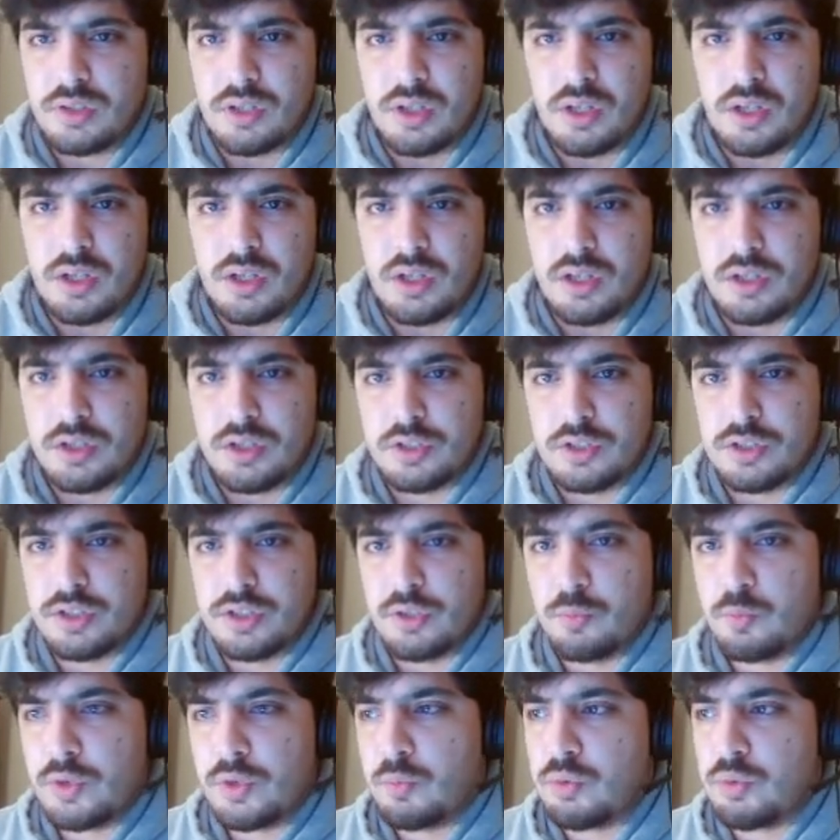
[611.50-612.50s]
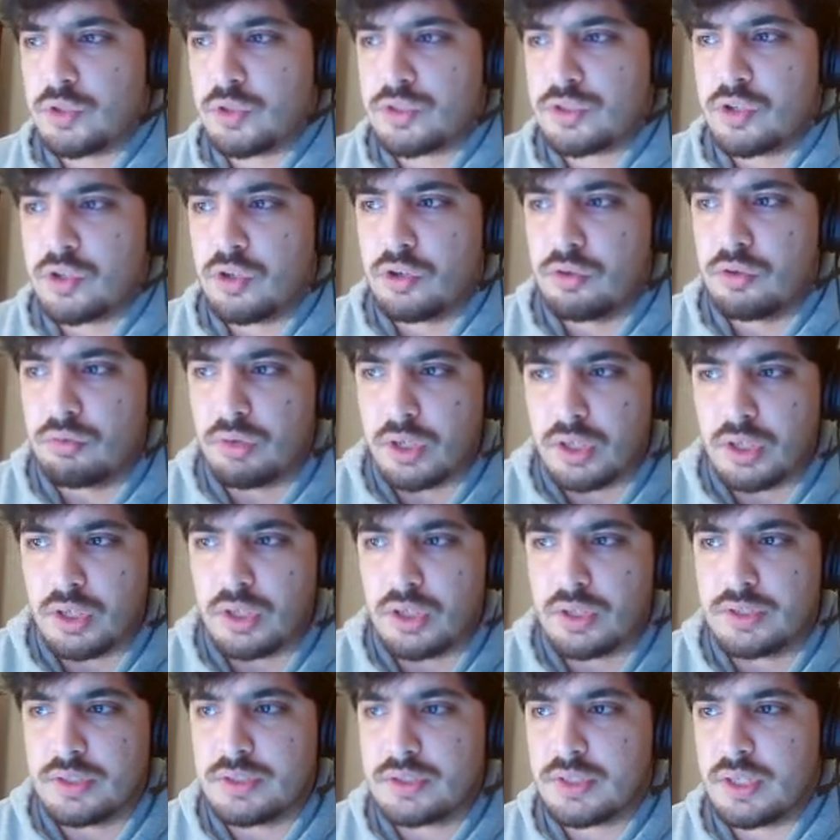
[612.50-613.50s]
Then when I was coloring
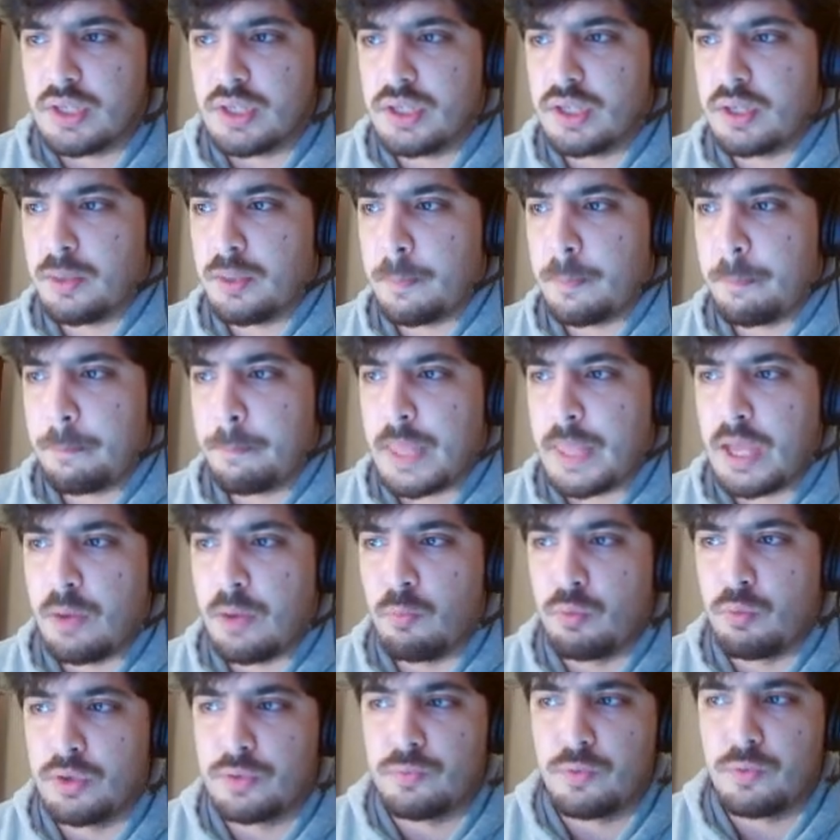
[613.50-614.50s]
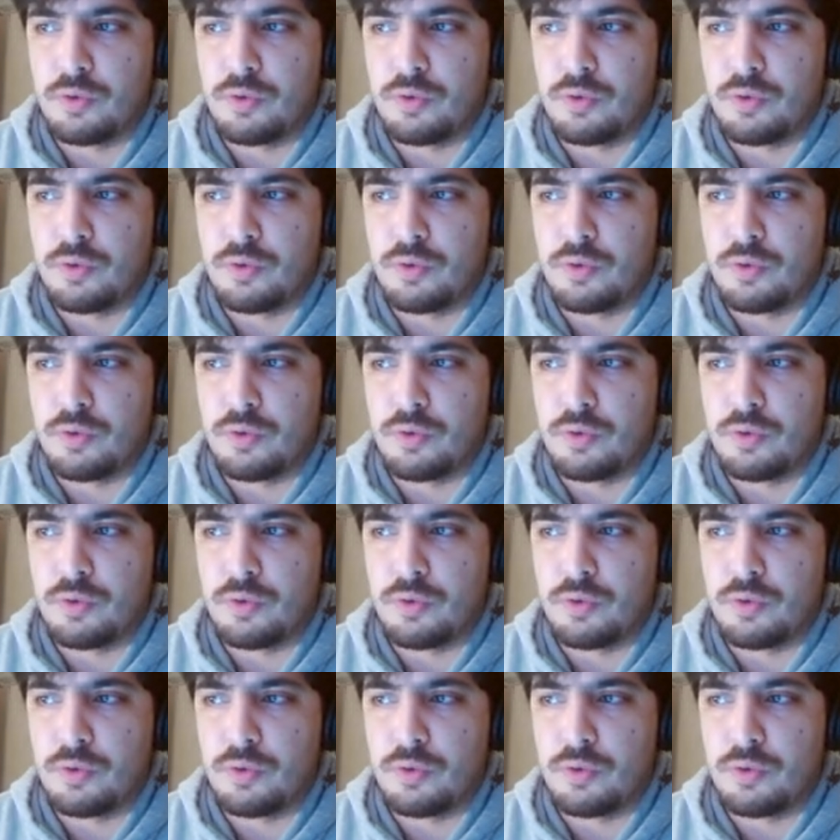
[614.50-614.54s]
it, I went